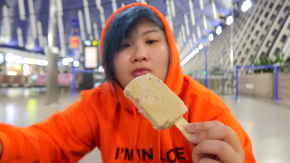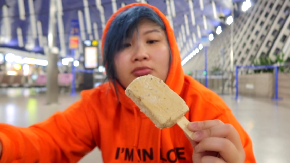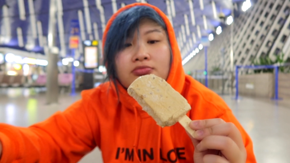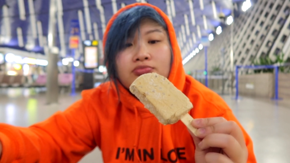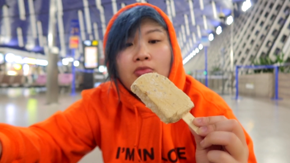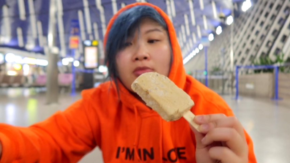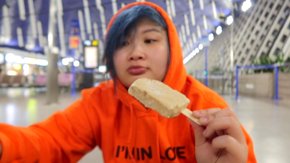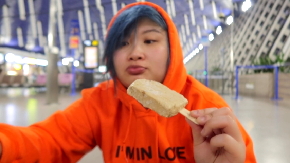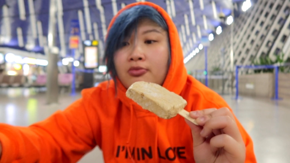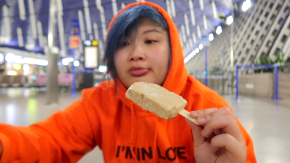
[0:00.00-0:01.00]

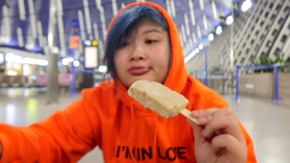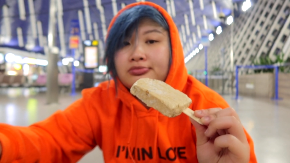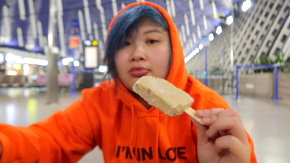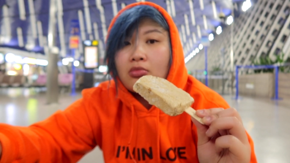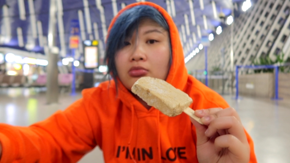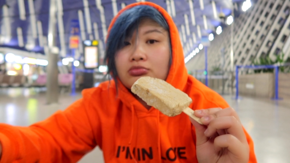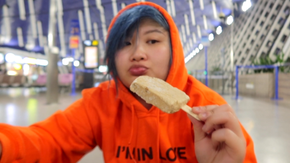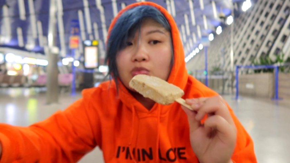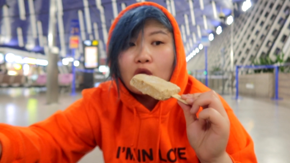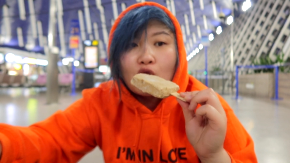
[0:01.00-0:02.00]

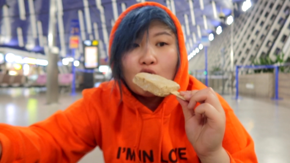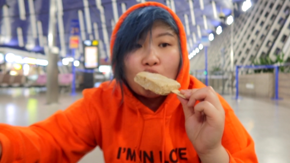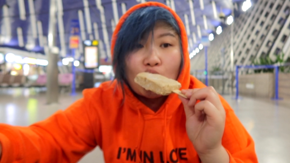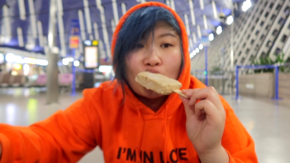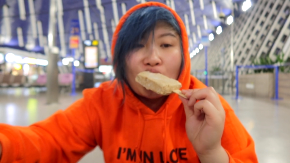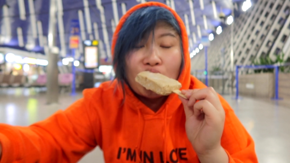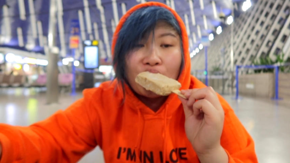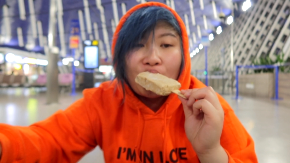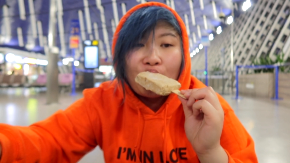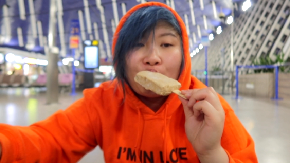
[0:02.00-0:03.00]

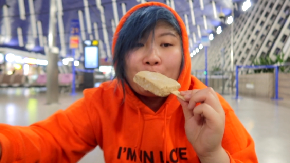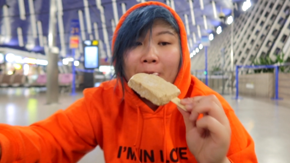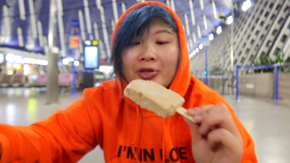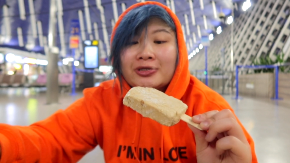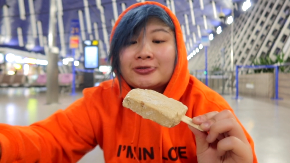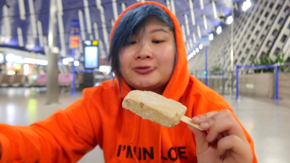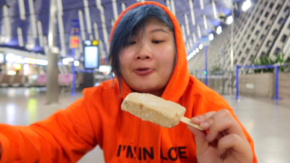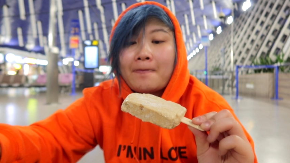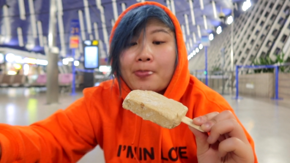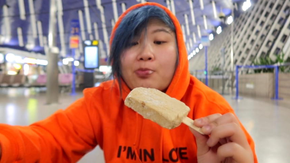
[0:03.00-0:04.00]

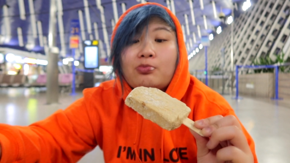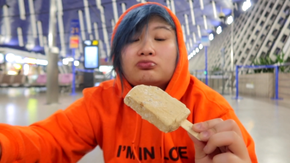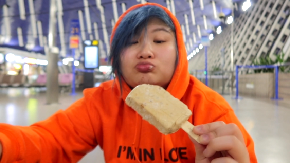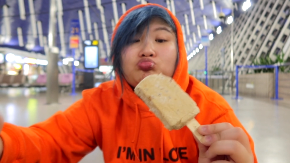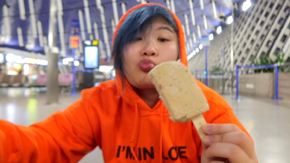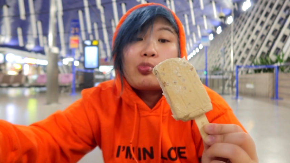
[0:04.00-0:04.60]
(silence)